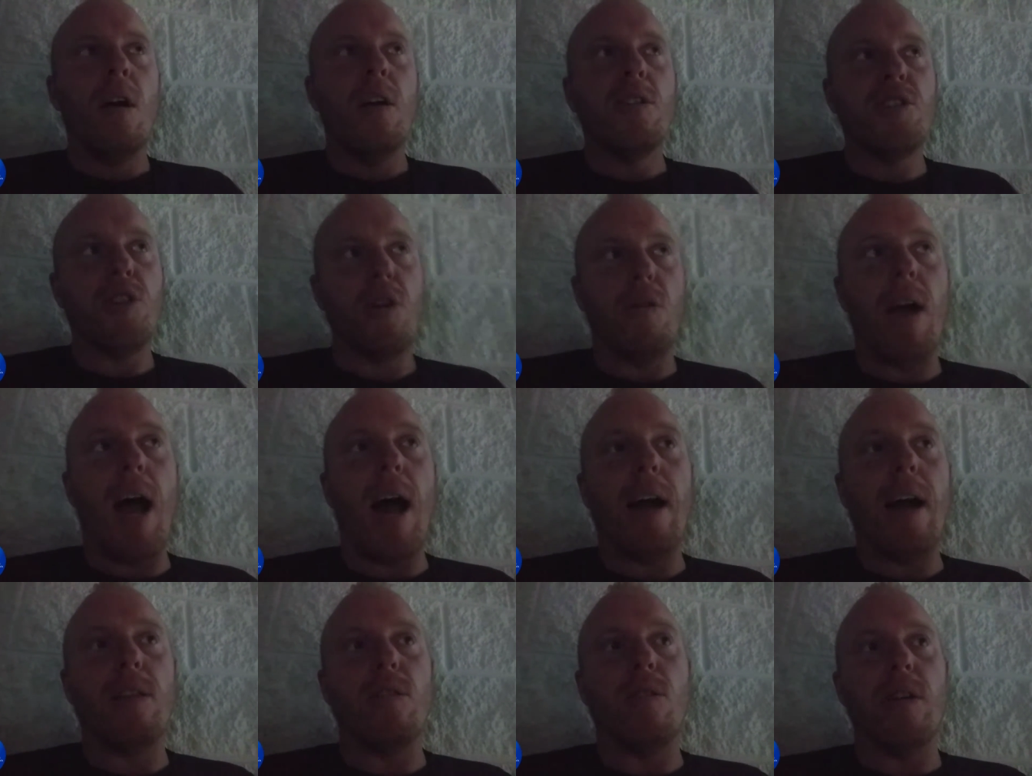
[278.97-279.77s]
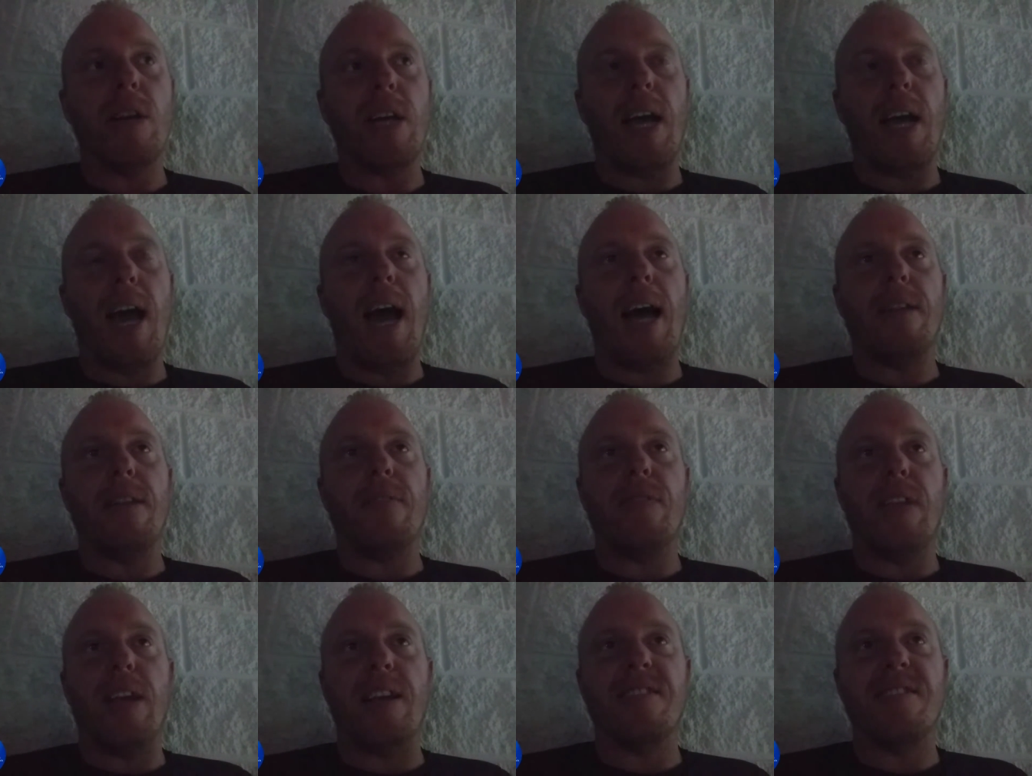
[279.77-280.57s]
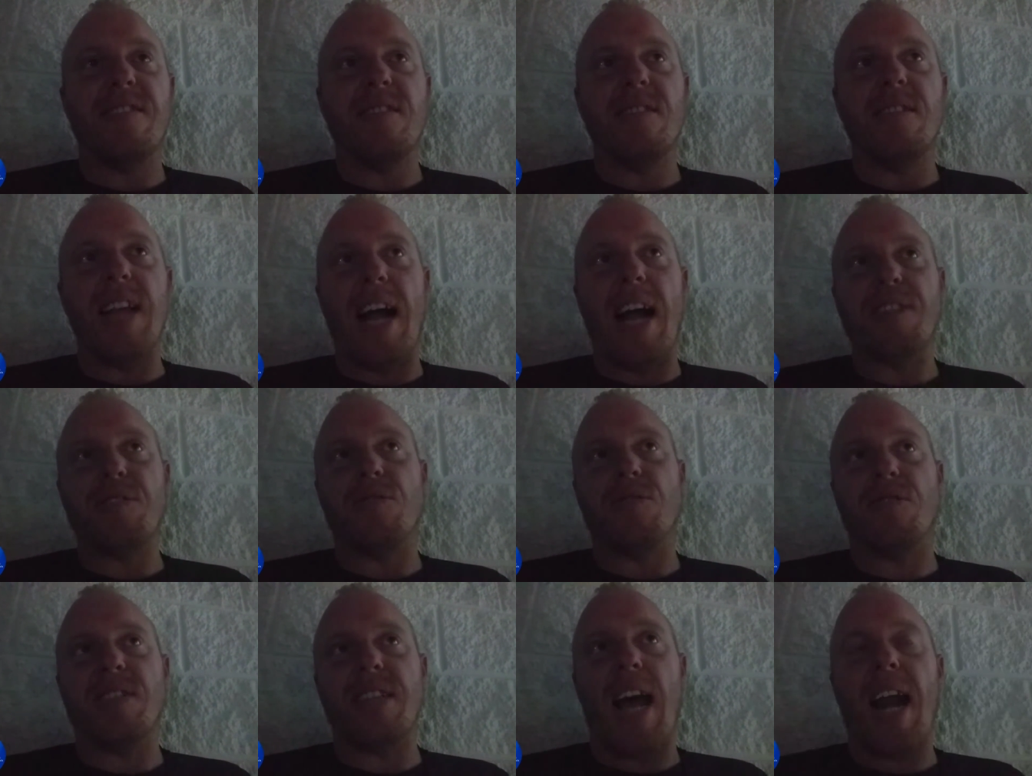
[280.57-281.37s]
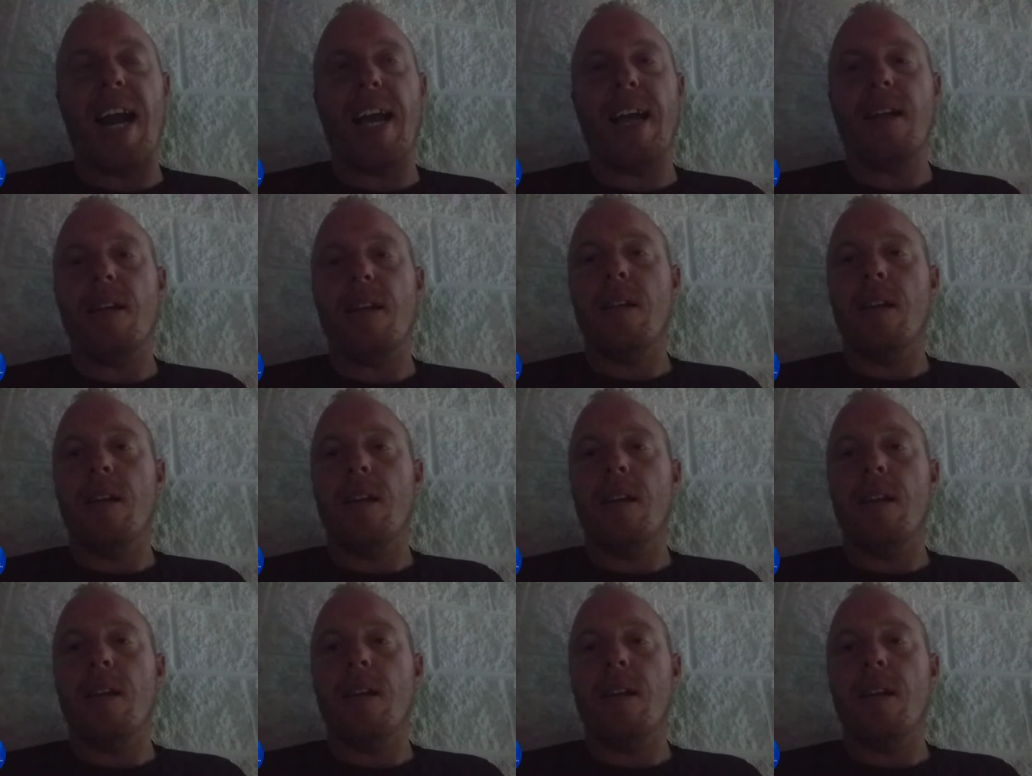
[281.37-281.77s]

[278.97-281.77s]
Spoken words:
turn around and look at these natural static